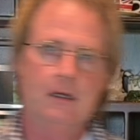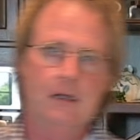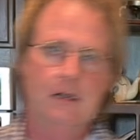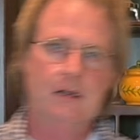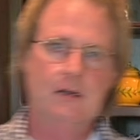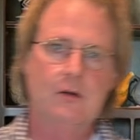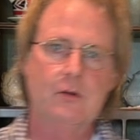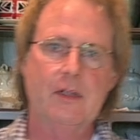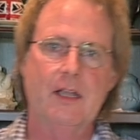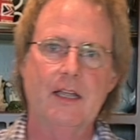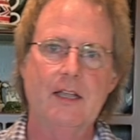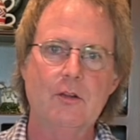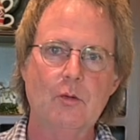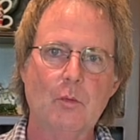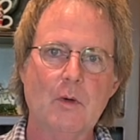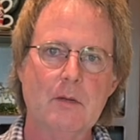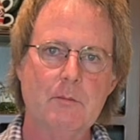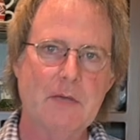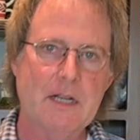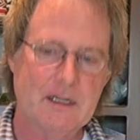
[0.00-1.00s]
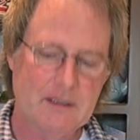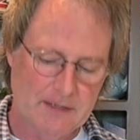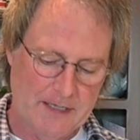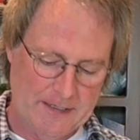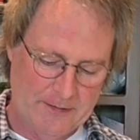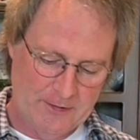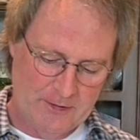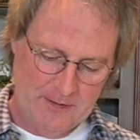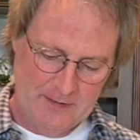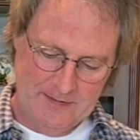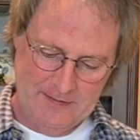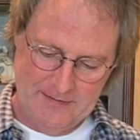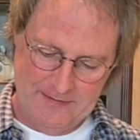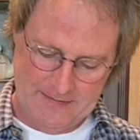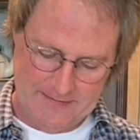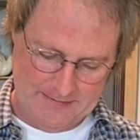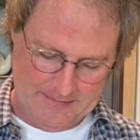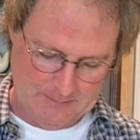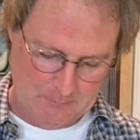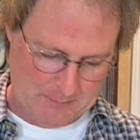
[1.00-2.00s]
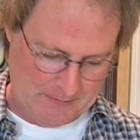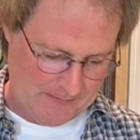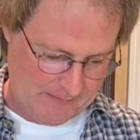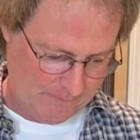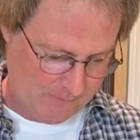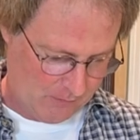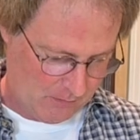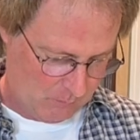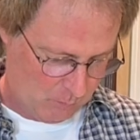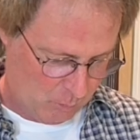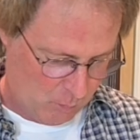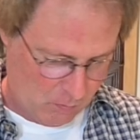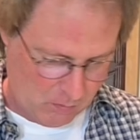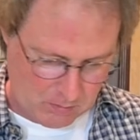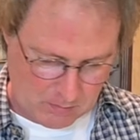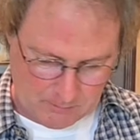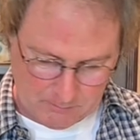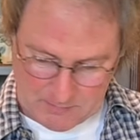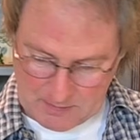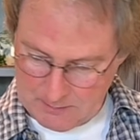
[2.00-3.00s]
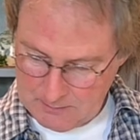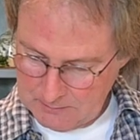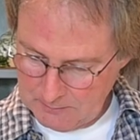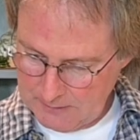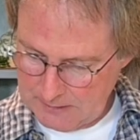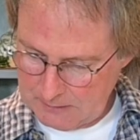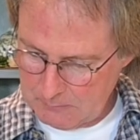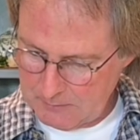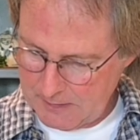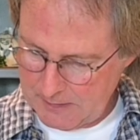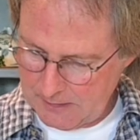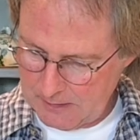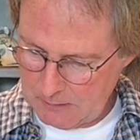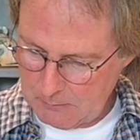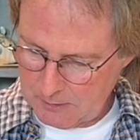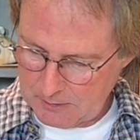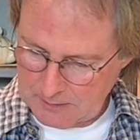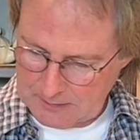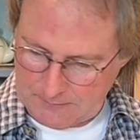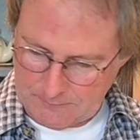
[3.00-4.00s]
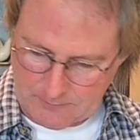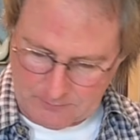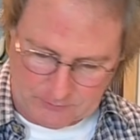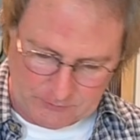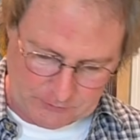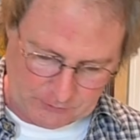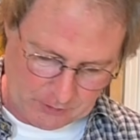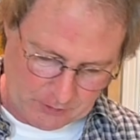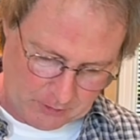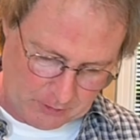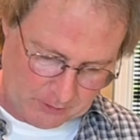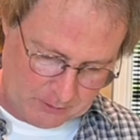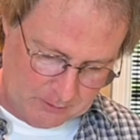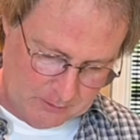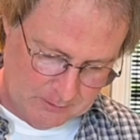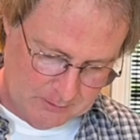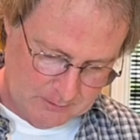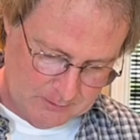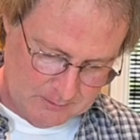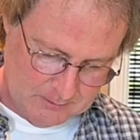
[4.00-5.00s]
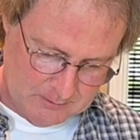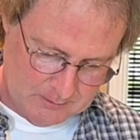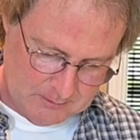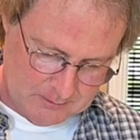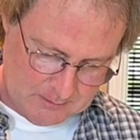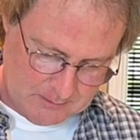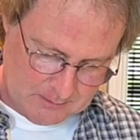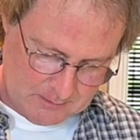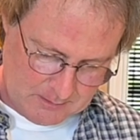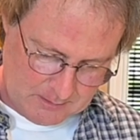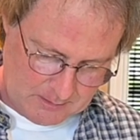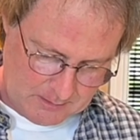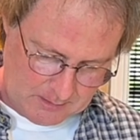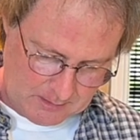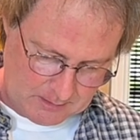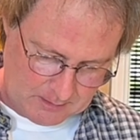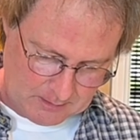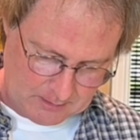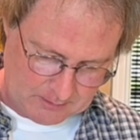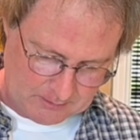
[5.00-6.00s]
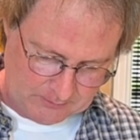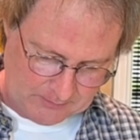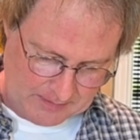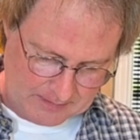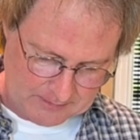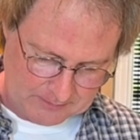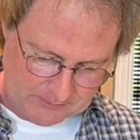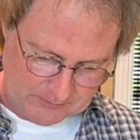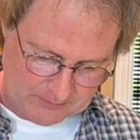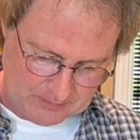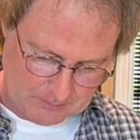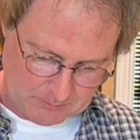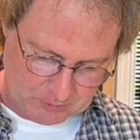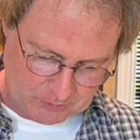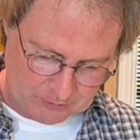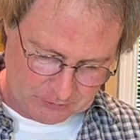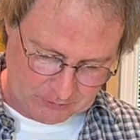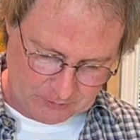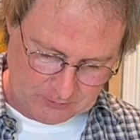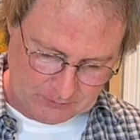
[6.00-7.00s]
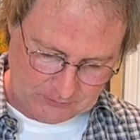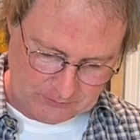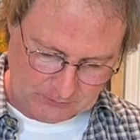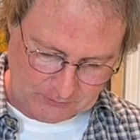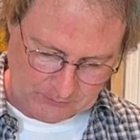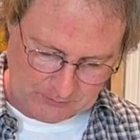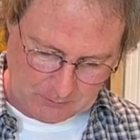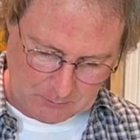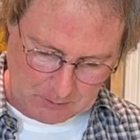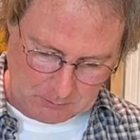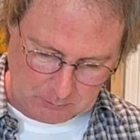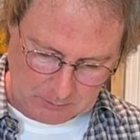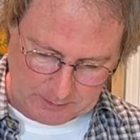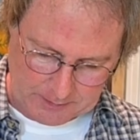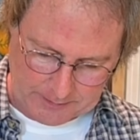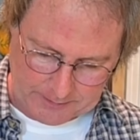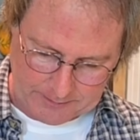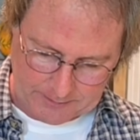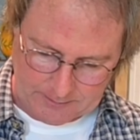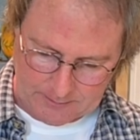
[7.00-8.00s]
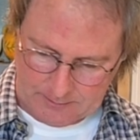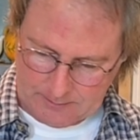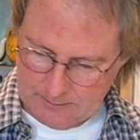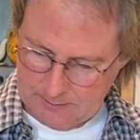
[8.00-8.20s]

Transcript: Okay, it's 1 minute later, and we have our warm liquid here. We're going to give it a stir and take its temperature just to see where we're at.